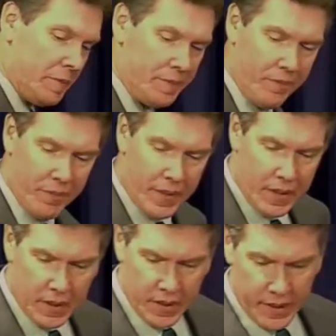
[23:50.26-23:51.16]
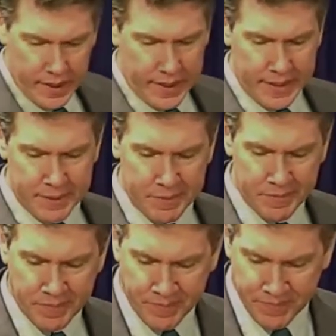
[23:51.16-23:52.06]

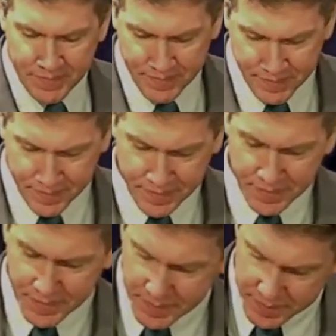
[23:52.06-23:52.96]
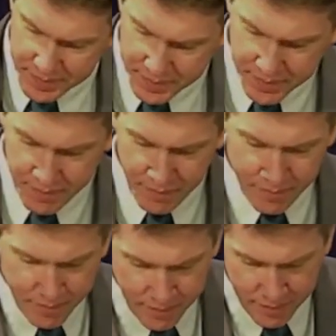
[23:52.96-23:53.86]

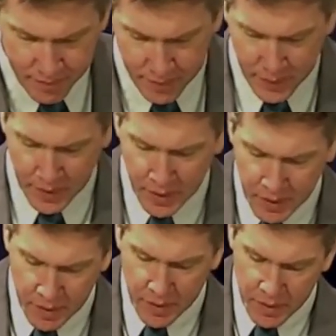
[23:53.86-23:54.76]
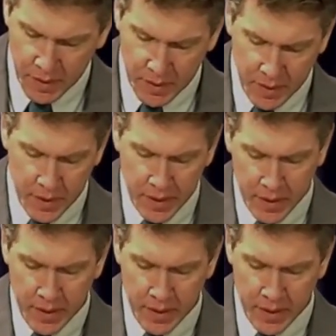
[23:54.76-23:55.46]
(no one is talking)